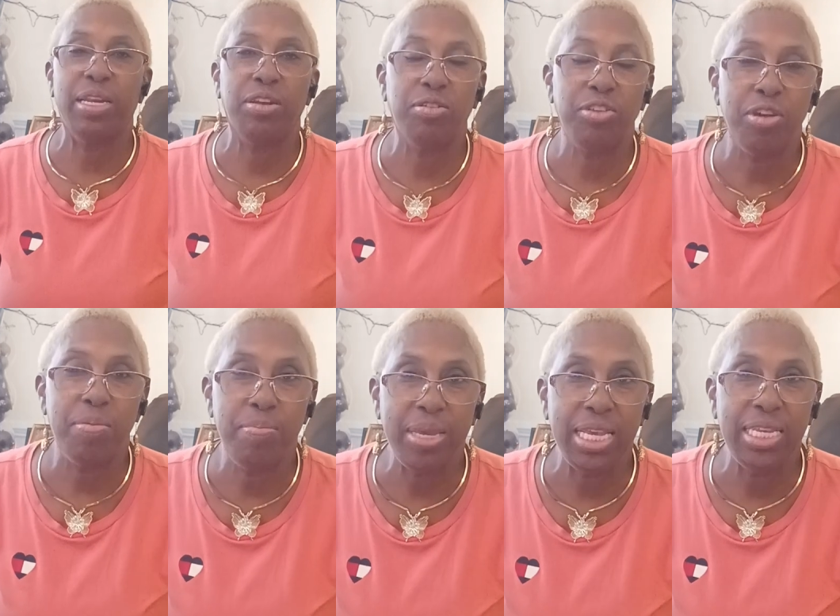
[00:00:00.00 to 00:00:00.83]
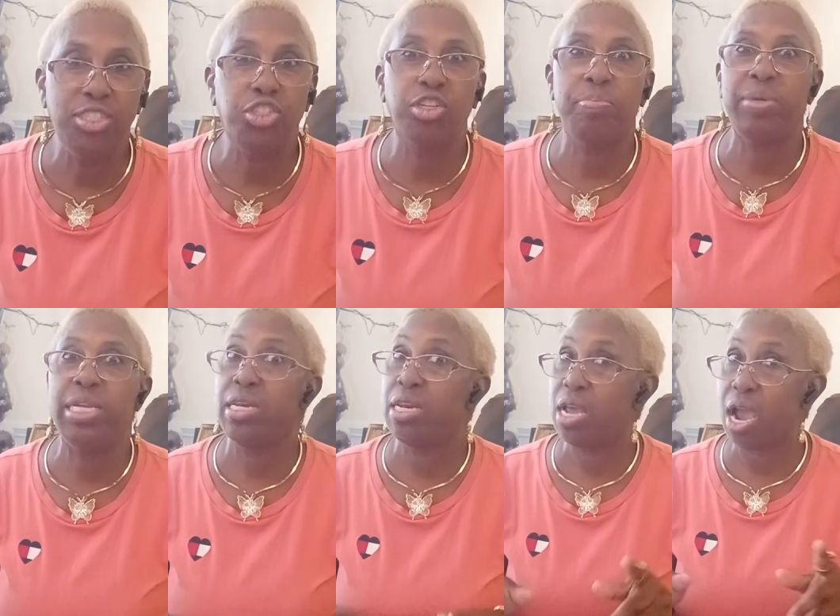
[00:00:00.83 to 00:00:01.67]
below your means should
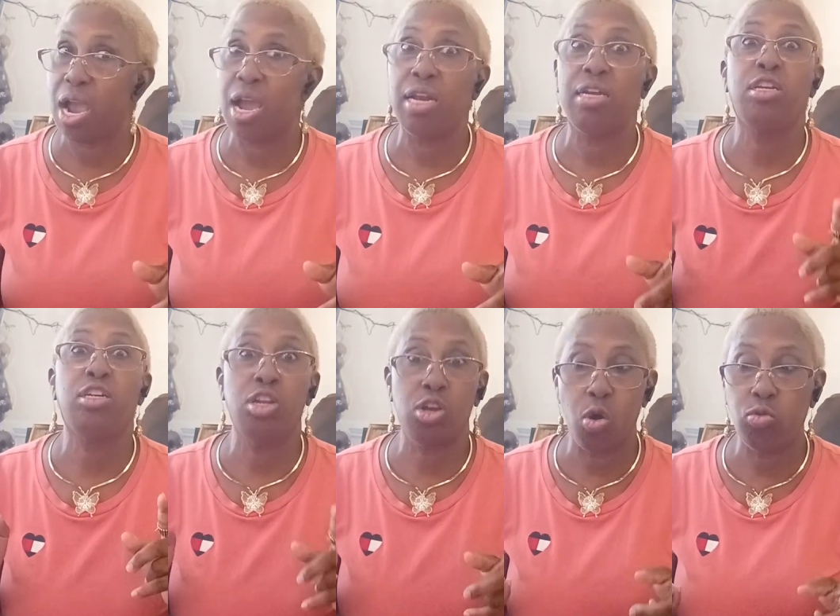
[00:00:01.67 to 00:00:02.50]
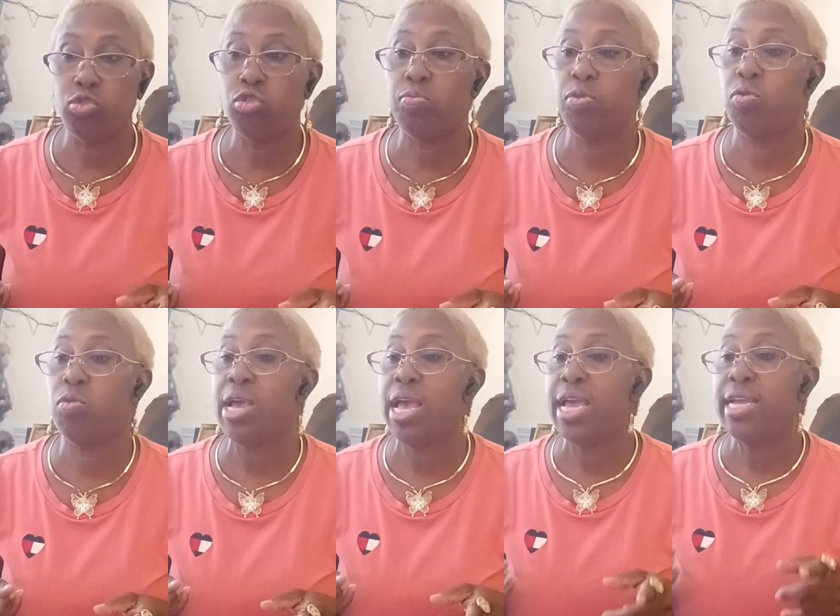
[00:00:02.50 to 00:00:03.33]
be non-negotiable.